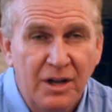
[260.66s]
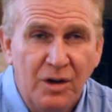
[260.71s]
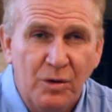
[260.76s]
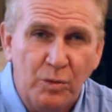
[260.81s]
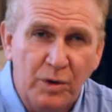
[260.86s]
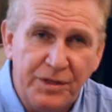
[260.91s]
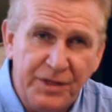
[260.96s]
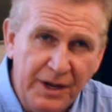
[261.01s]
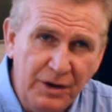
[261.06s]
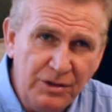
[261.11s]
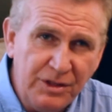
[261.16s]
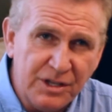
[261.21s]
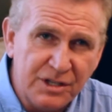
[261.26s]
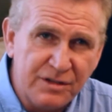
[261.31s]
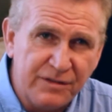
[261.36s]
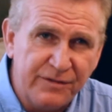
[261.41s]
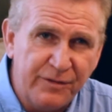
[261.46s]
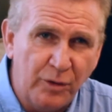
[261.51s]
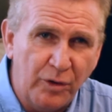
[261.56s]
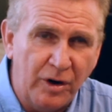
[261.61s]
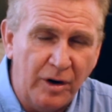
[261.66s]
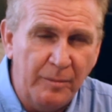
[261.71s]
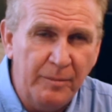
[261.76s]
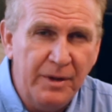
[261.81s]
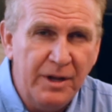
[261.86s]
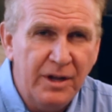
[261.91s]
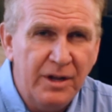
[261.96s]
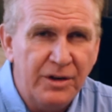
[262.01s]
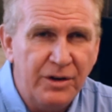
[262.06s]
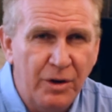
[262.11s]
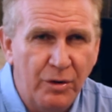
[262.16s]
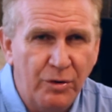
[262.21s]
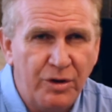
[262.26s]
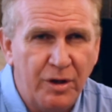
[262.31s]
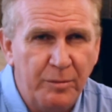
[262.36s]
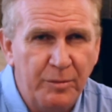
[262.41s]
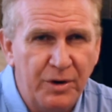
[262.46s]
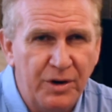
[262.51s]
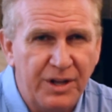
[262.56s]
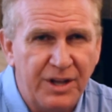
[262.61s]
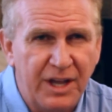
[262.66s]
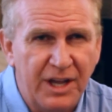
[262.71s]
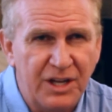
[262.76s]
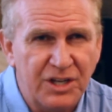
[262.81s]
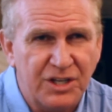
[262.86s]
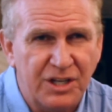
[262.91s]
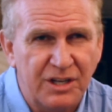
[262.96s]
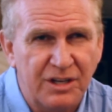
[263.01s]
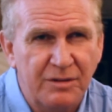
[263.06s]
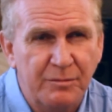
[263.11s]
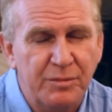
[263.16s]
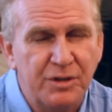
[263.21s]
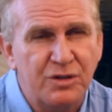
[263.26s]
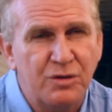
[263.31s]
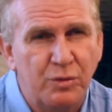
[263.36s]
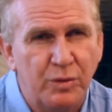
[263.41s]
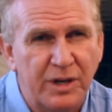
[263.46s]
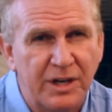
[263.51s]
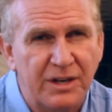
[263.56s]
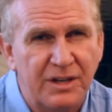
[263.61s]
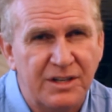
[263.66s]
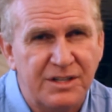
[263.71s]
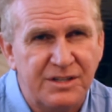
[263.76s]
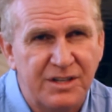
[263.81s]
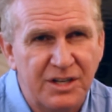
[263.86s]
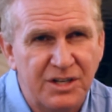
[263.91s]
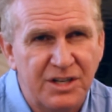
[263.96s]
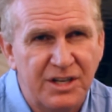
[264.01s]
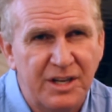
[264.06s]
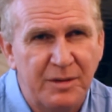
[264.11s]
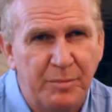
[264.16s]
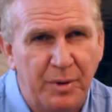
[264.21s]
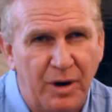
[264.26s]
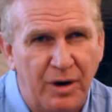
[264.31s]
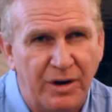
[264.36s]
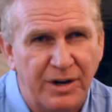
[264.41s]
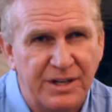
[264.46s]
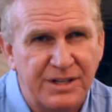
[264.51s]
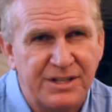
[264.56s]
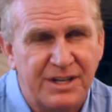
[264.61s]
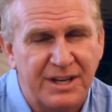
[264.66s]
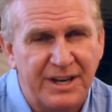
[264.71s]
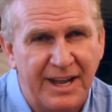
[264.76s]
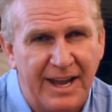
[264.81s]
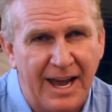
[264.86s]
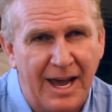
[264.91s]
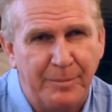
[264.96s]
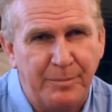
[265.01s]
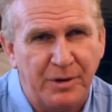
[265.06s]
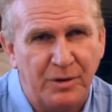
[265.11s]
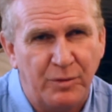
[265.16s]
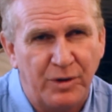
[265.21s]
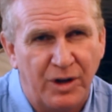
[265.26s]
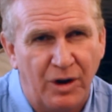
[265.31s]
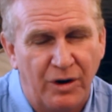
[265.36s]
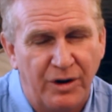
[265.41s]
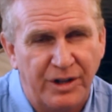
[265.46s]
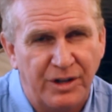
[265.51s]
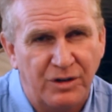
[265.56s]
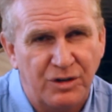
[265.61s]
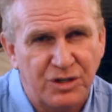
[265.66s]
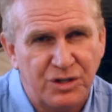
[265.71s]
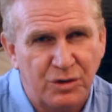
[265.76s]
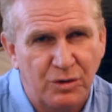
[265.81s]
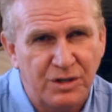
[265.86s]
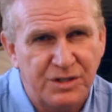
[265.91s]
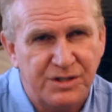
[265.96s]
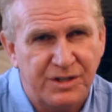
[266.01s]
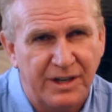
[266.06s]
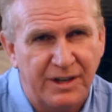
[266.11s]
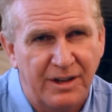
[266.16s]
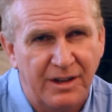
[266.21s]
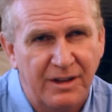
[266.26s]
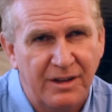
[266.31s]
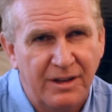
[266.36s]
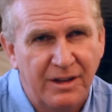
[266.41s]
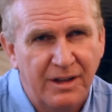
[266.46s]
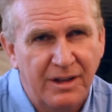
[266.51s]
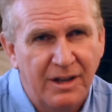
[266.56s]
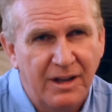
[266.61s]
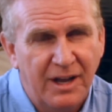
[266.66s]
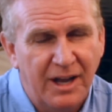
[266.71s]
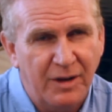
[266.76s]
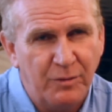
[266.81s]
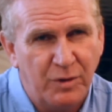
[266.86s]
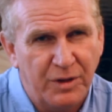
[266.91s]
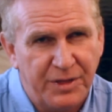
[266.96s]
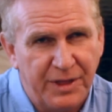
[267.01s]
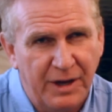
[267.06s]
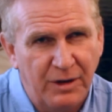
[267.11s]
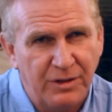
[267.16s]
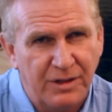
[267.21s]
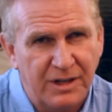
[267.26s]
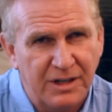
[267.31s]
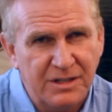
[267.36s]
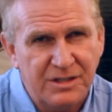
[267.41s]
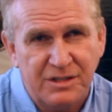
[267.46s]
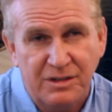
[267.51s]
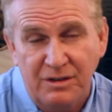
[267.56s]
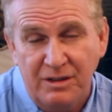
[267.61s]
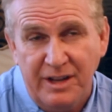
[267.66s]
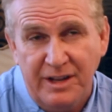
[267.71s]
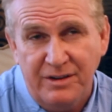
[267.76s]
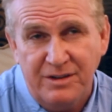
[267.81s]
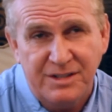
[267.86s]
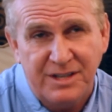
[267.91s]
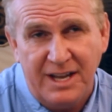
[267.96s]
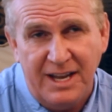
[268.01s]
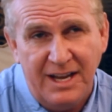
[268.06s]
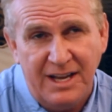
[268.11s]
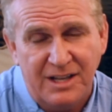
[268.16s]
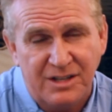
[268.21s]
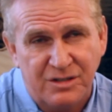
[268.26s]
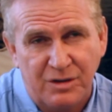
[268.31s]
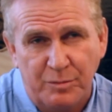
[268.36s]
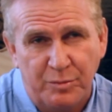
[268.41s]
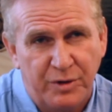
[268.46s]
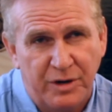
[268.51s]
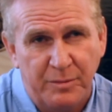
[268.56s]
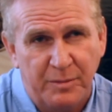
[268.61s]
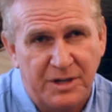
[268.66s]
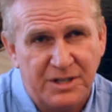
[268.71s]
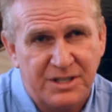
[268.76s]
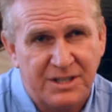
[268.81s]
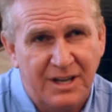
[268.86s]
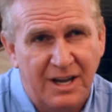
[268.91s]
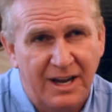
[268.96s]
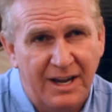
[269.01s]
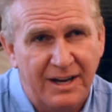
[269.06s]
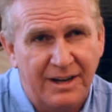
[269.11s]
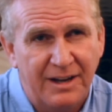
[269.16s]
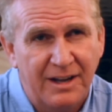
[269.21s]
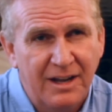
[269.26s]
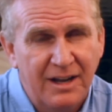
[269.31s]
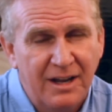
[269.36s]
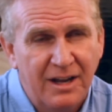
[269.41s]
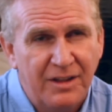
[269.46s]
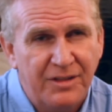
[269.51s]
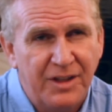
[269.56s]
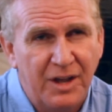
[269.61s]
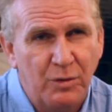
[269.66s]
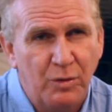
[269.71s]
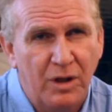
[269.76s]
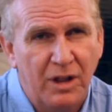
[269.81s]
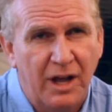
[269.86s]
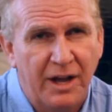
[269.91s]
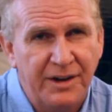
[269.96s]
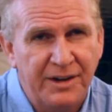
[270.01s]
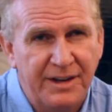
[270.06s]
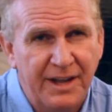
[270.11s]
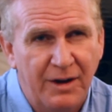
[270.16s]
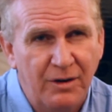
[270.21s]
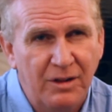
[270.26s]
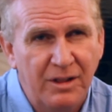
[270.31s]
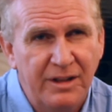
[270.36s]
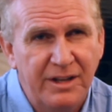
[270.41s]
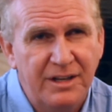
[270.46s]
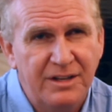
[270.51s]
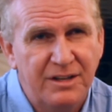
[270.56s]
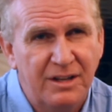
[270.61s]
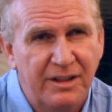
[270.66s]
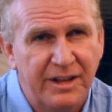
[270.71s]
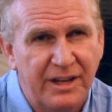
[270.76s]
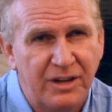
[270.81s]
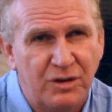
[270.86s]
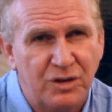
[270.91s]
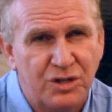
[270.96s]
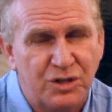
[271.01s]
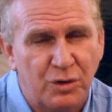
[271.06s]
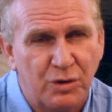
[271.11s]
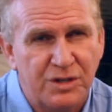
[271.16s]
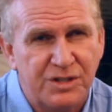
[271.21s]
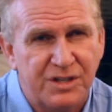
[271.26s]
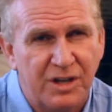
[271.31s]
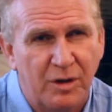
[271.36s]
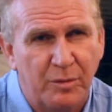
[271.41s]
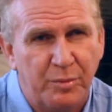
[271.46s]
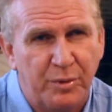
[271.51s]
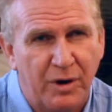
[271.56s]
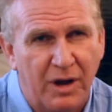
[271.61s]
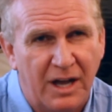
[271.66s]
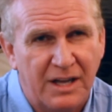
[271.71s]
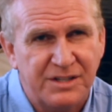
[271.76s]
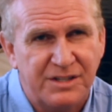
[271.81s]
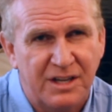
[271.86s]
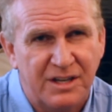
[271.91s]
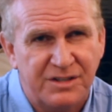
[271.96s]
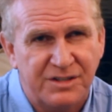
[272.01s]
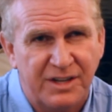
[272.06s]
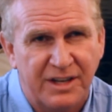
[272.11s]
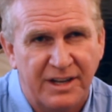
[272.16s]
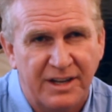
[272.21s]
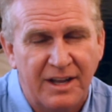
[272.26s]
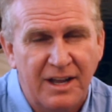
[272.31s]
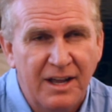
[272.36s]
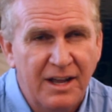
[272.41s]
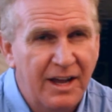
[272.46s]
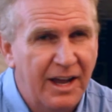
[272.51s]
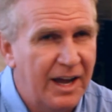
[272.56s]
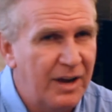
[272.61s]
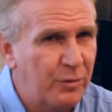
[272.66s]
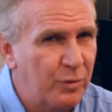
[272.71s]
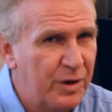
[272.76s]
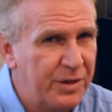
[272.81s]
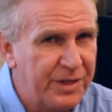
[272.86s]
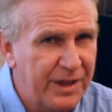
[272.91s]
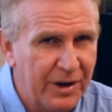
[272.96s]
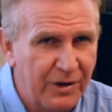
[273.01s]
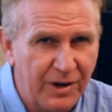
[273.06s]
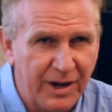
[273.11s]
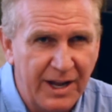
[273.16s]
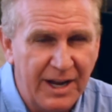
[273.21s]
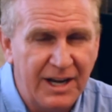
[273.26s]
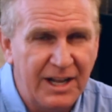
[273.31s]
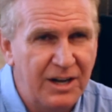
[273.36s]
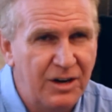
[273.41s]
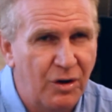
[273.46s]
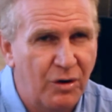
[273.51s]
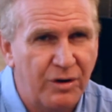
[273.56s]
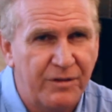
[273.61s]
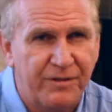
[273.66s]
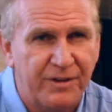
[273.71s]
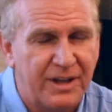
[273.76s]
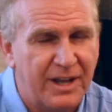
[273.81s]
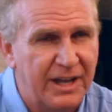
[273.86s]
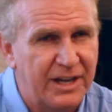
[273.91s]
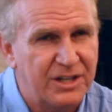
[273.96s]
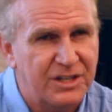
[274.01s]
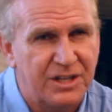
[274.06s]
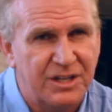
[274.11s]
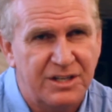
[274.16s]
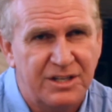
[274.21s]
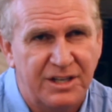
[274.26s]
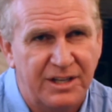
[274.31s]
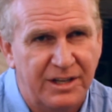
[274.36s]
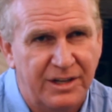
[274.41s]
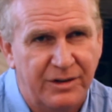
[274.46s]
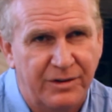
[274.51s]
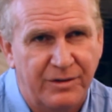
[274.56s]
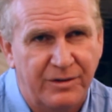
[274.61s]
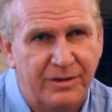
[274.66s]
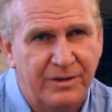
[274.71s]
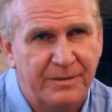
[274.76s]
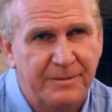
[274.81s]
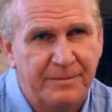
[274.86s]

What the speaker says: Without this form, no communication between decisioning parties can happen regarding your short sale. And without this, your lender's hands are pretty much tied. They will undoubtedly delay your short sale processing and without any notification to you.